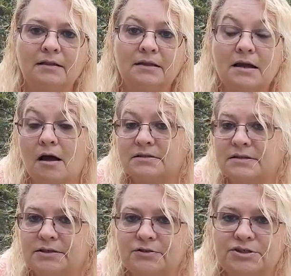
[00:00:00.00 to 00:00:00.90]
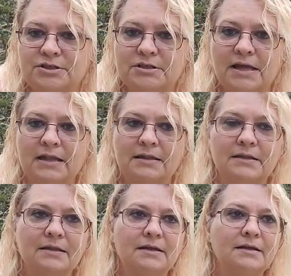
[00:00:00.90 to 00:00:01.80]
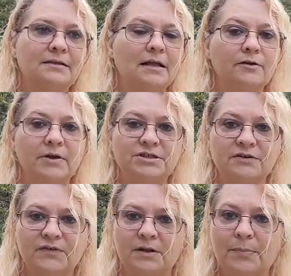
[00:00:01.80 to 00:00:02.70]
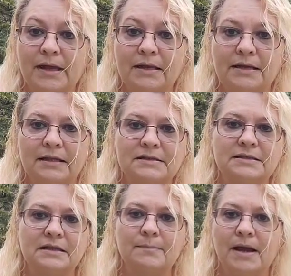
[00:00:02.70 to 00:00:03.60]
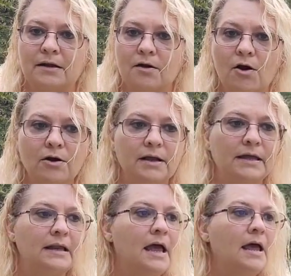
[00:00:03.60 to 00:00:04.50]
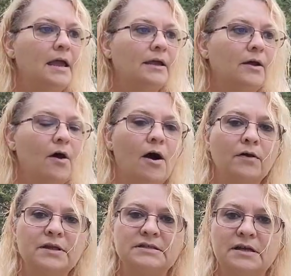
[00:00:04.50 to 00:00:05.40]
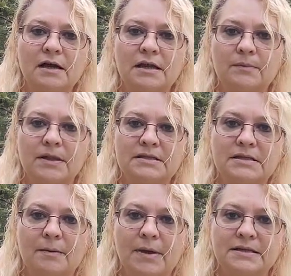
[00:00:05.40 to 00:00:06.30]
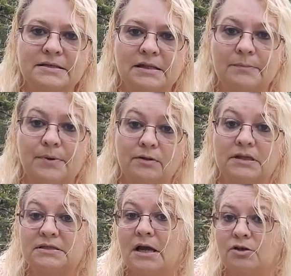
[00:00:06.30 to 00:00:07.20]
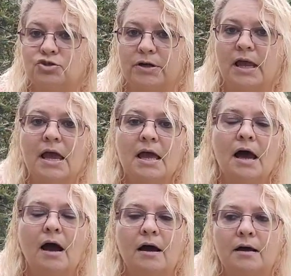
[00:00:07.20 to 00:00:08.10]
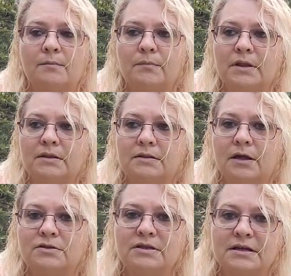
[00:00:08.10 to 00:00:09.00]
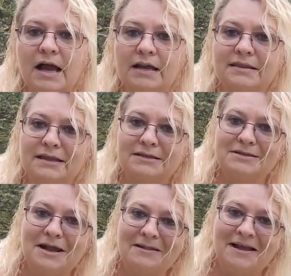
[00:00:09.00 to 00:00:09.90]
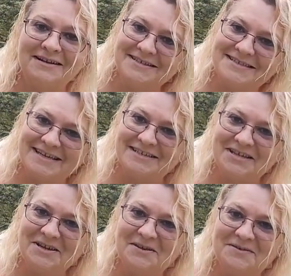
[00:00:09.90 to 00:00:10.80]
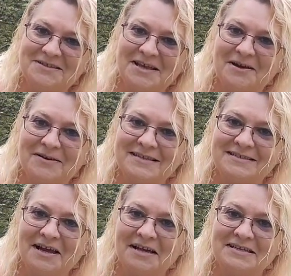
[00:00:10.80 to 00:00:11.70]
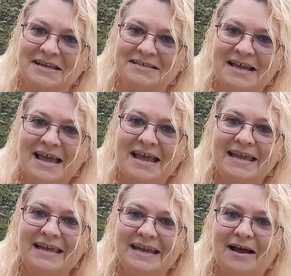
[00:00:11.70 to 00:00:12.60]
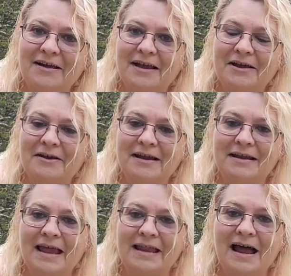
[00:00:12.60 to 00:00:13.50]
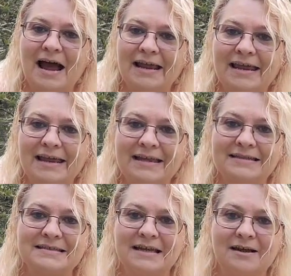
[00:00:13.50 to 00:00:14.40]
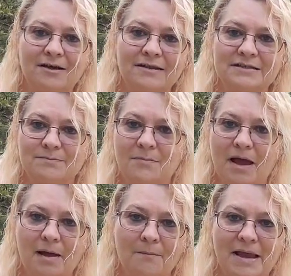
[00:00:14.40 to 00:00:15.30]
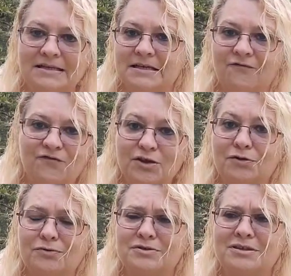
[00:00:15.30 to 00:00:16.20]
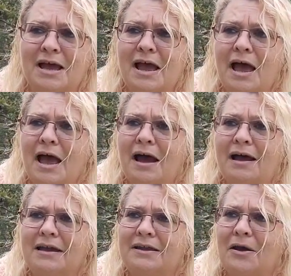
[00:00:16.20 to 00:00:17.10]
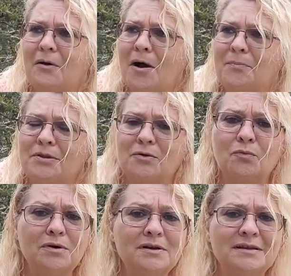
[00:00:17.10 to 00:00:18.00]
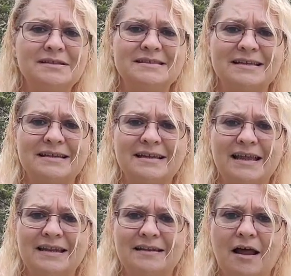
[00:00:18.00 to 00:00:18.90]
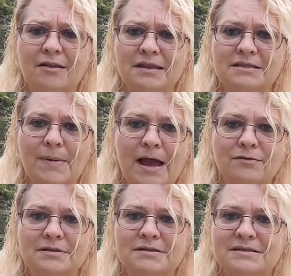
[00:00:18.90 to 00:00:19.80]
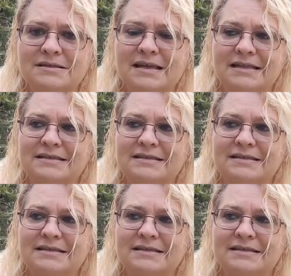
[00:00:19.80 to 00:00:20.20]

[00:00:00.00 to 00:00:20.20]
the Constitution and the Declaration of Independence and the Magna Carta and, all these documents that basically built this country. Those are the kind of things that I like to see too. So it's not just getting out here and hiking and seeing all these amazing views, up in the woods and on these mountains.